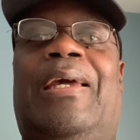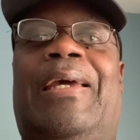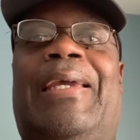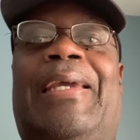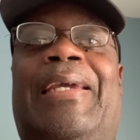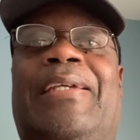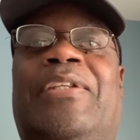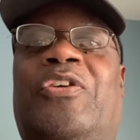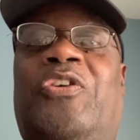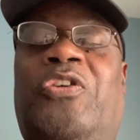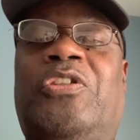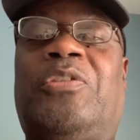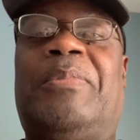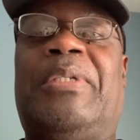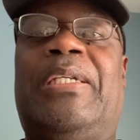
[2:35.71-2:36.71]
They
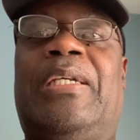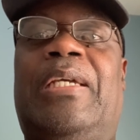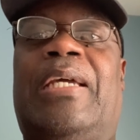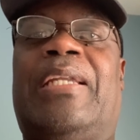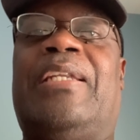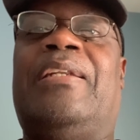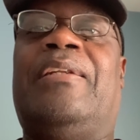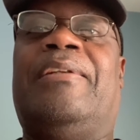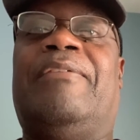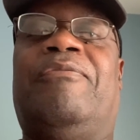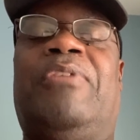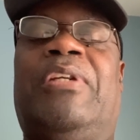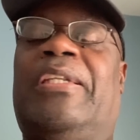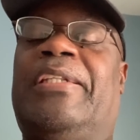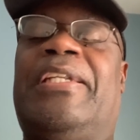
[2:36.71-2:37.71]
charged me and
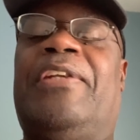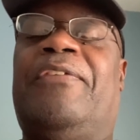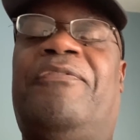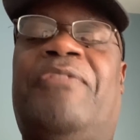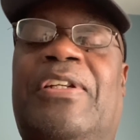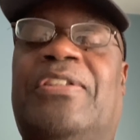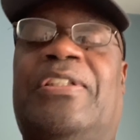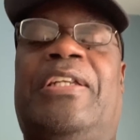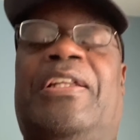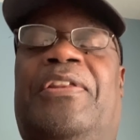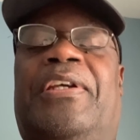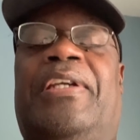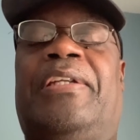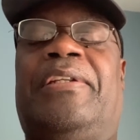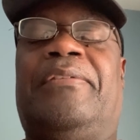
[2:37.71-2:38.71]
really didn't fix
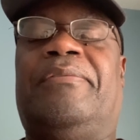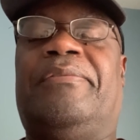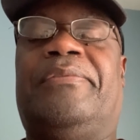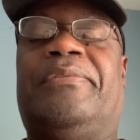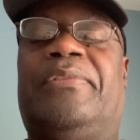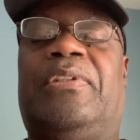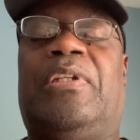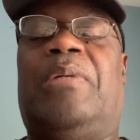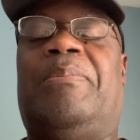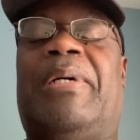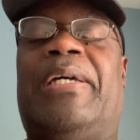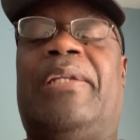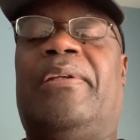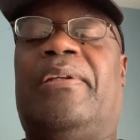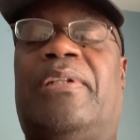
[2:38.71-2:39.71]
anything. Talking
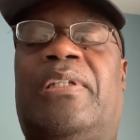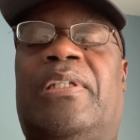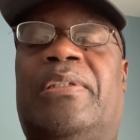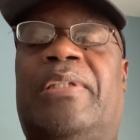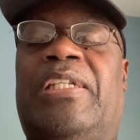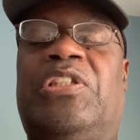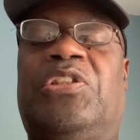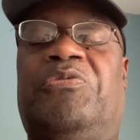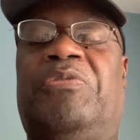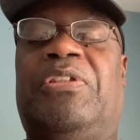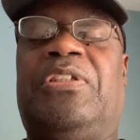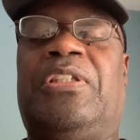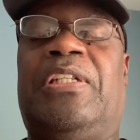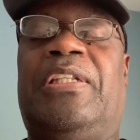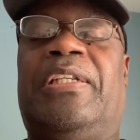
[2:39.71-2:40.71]
about they just
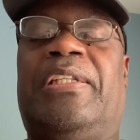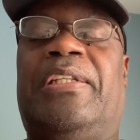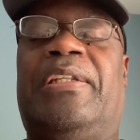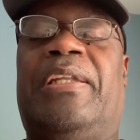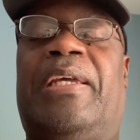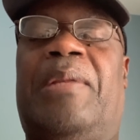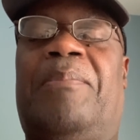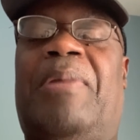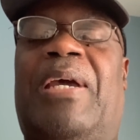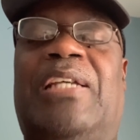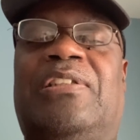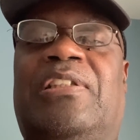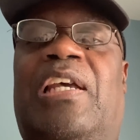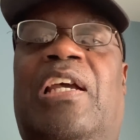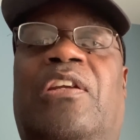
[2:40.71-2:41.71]
received it and it
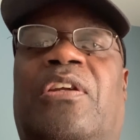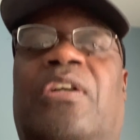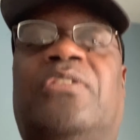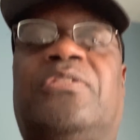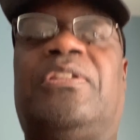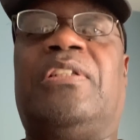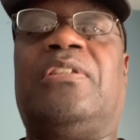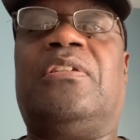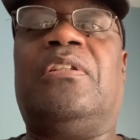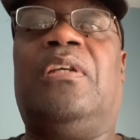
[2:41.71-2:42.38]
passed diagnostics,